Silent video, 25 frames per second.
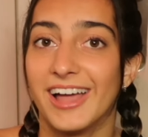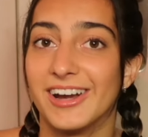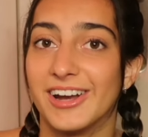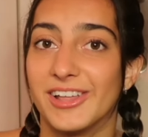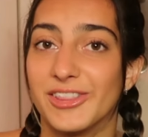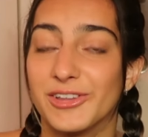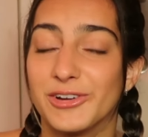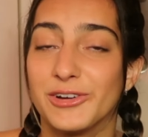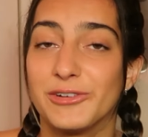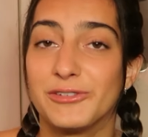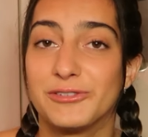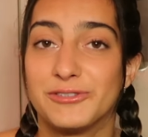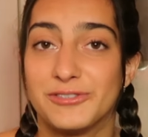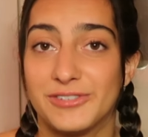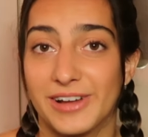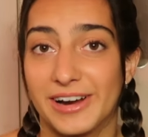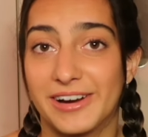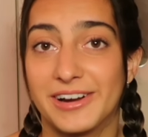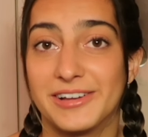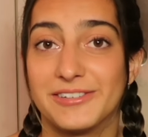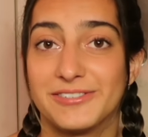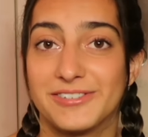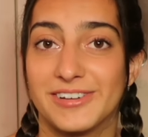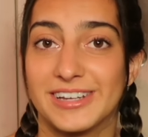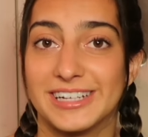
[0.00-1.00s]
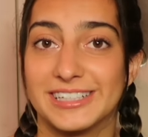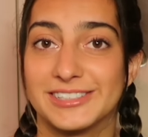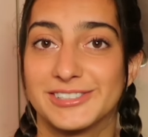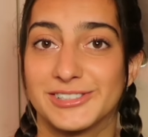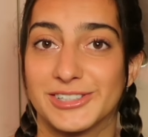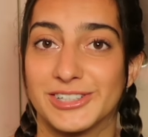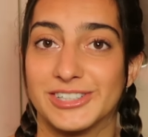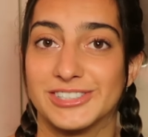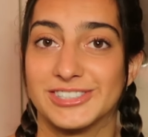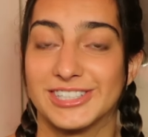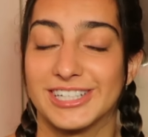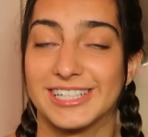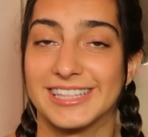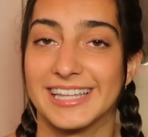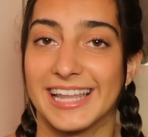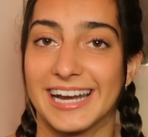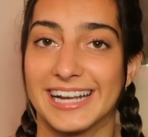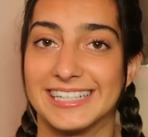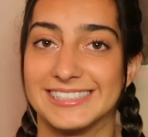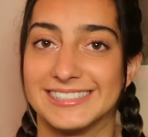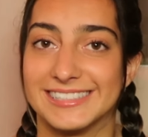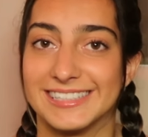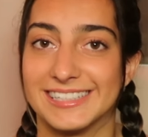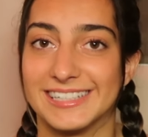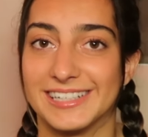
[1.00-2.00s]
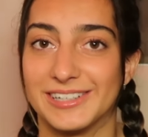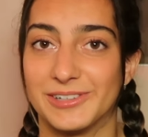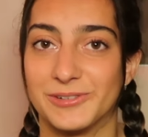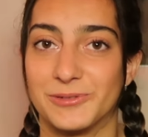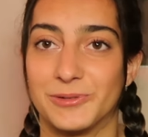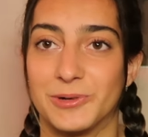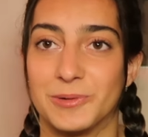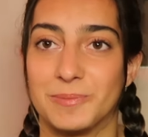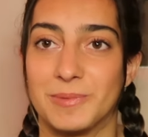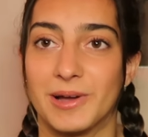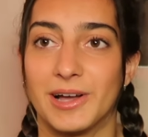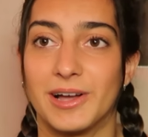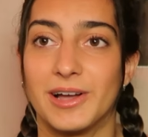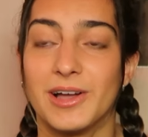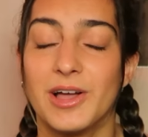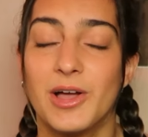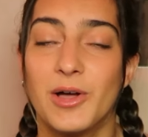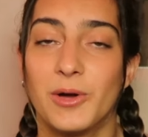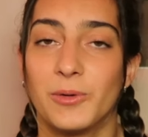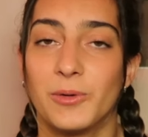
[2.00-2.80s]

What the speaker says: Another very fun excursion that I did in Aruba